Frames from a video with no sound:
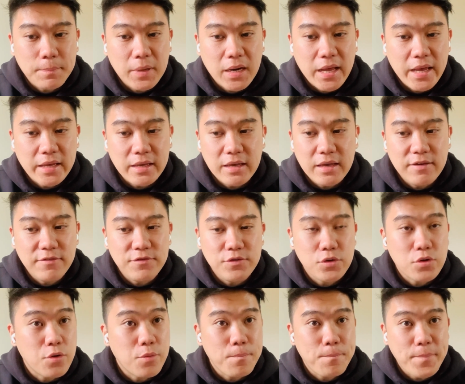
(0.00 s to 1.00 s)
Like if you
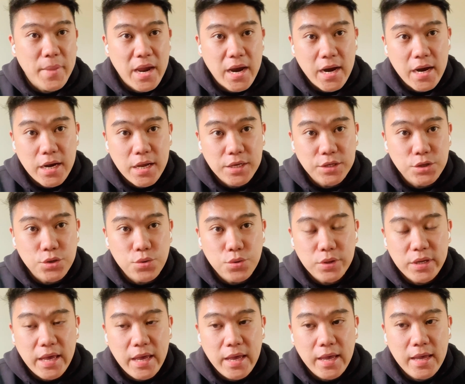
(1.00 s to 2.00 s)
compare
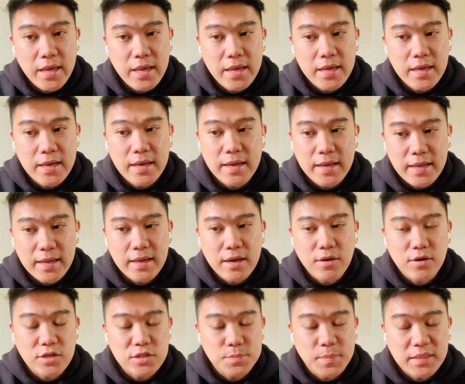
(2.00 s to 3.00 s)
UK
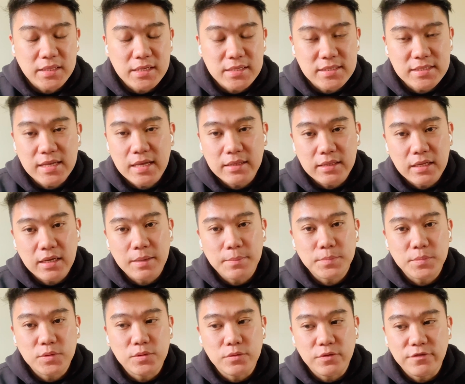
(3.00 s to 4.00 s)
hospital setup
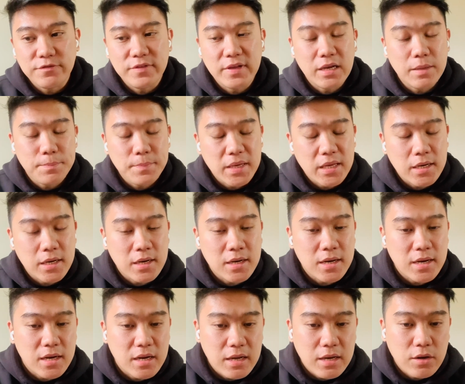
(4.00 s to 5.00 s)
to
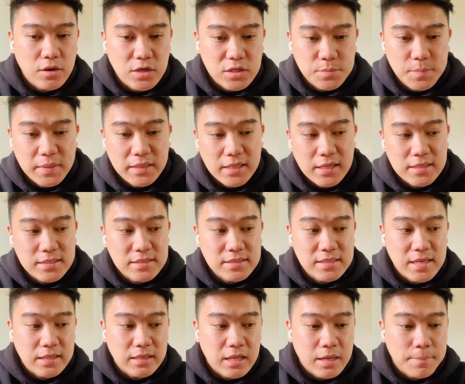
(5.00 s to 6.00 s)
Philippine hospital
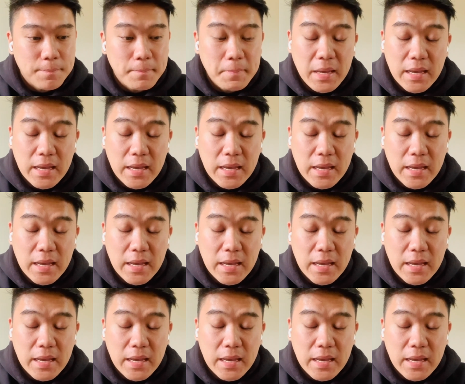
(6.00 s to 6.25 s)
setup,